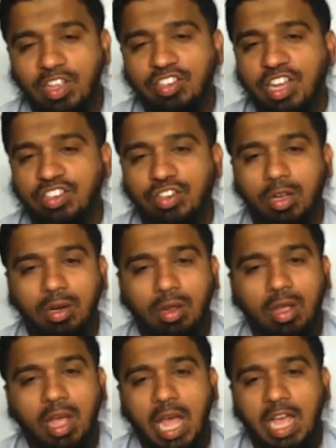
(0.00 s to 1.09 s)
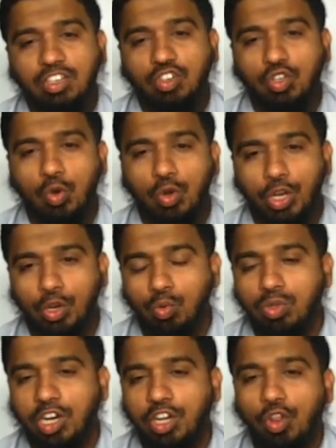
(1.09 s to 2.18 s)
lecture, I shown you
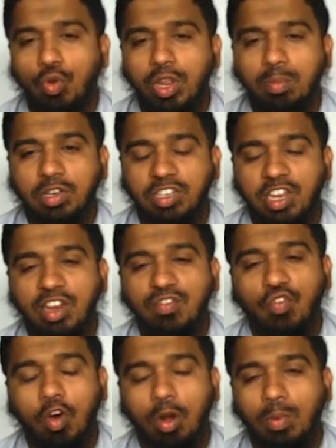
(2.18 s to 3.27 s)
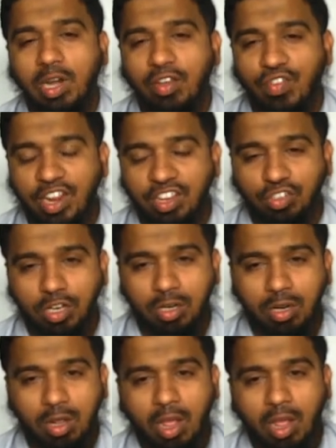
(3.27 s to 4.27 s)
the Turing machine formal definition,